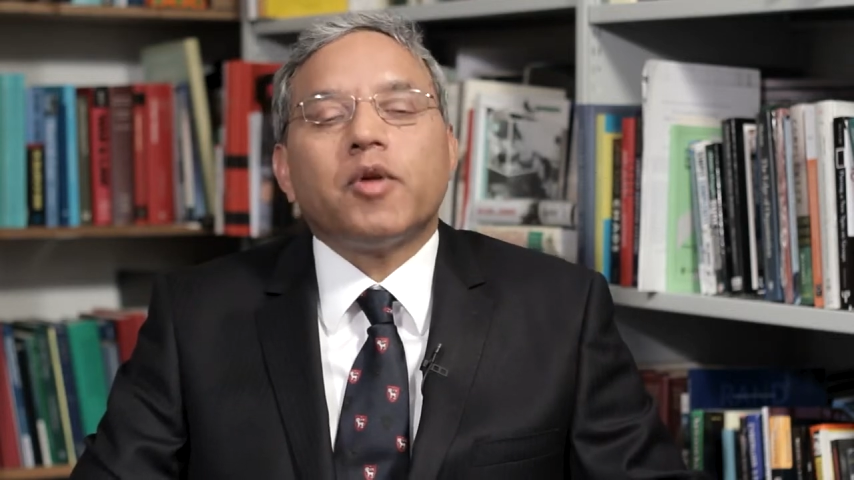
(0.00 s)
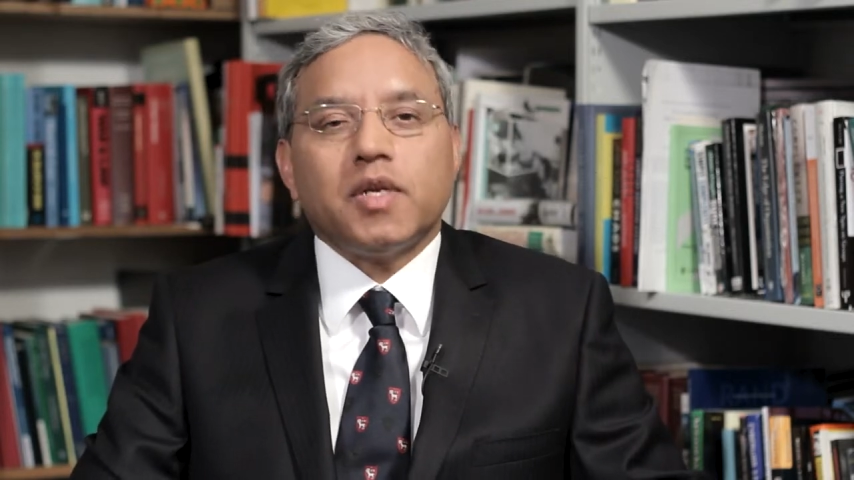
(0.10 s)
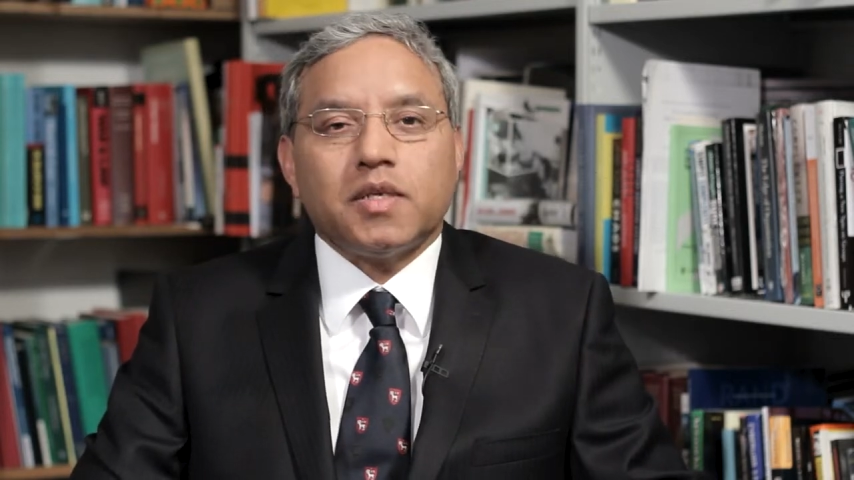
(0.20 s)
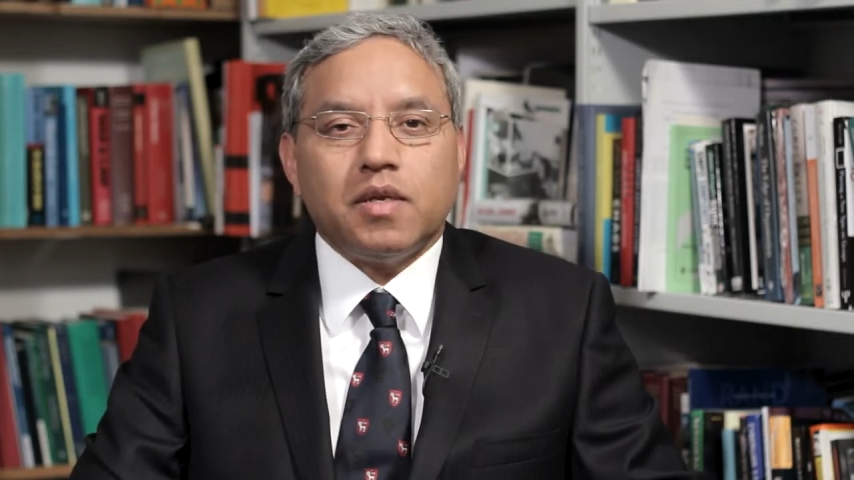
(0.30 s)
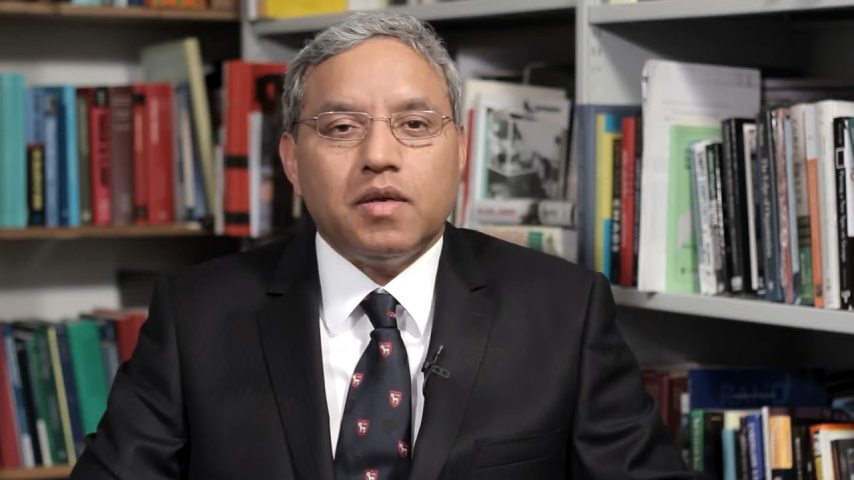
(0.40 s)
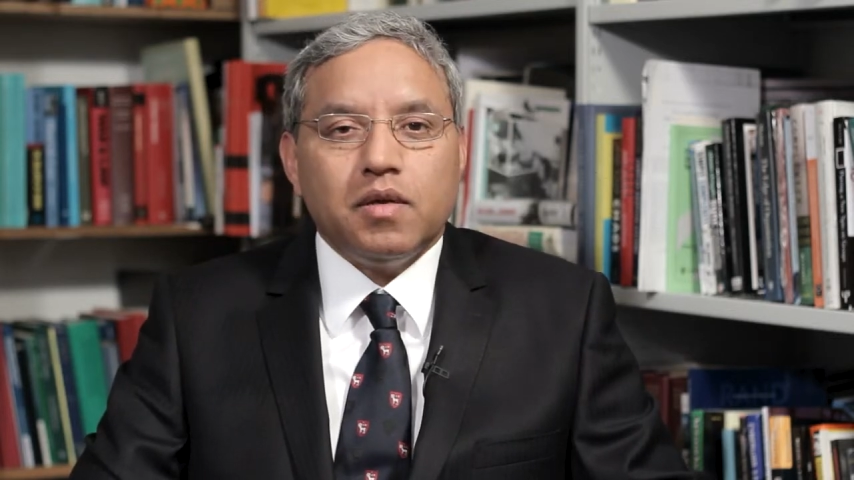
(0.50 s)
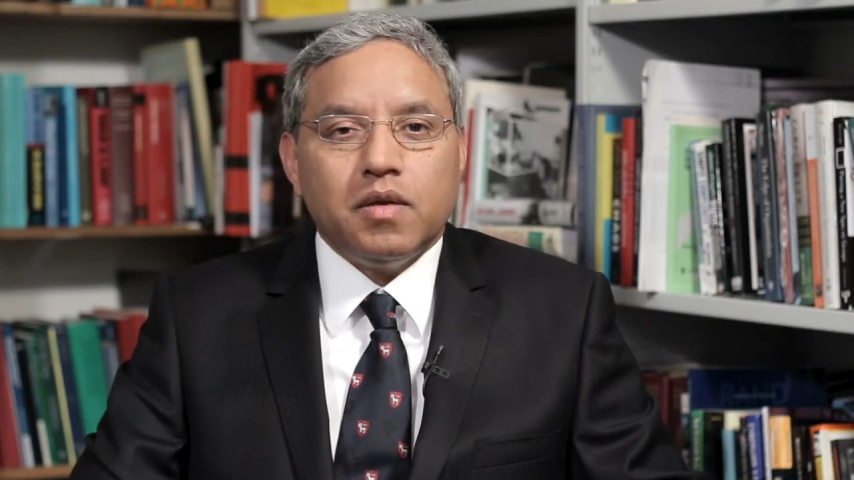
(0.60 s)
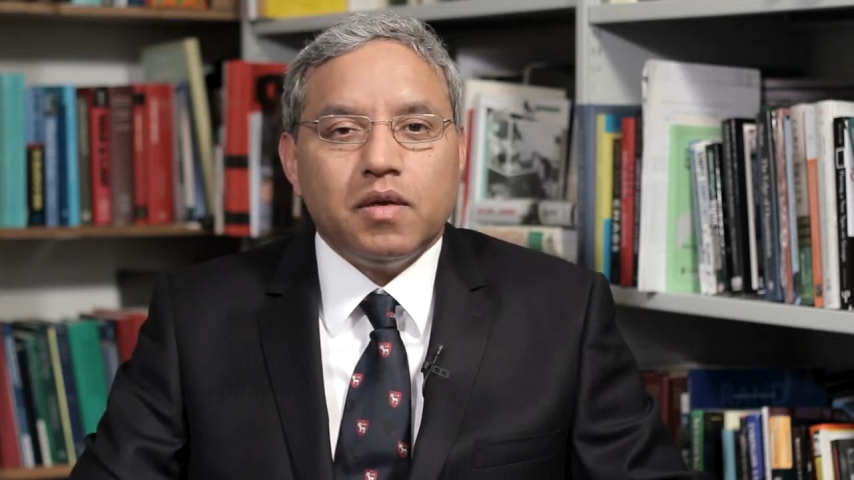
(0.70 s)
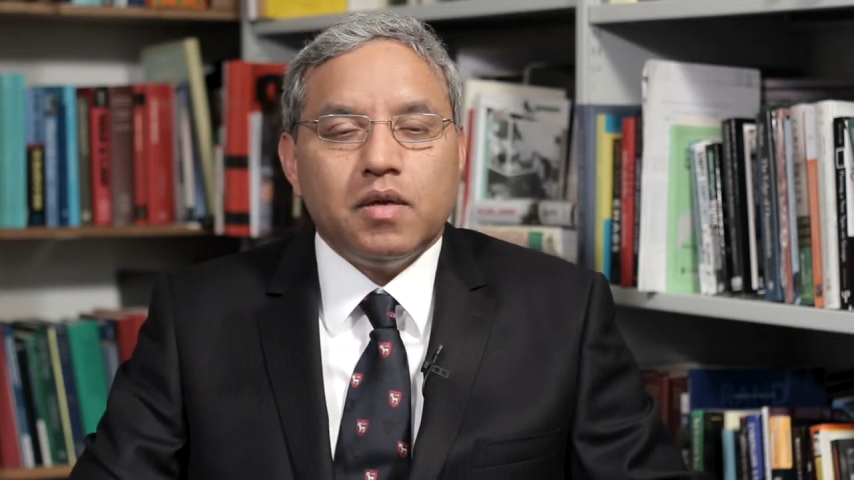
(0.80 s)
protection,